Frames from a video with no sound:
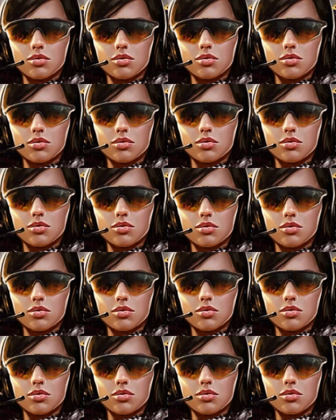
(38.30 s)

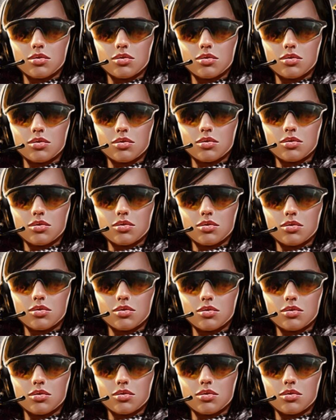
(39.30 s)

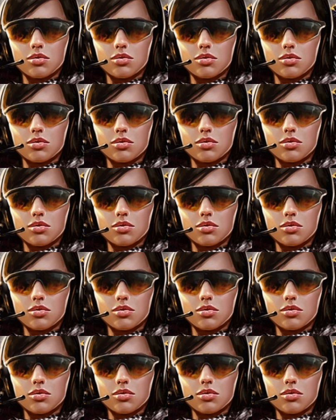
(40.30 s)

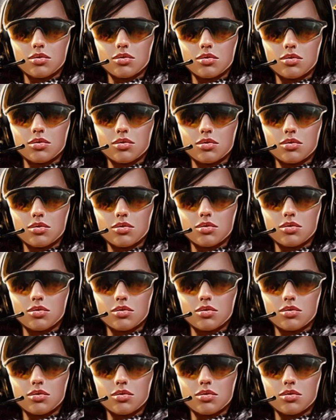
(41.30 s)
No one is speaking in this clip.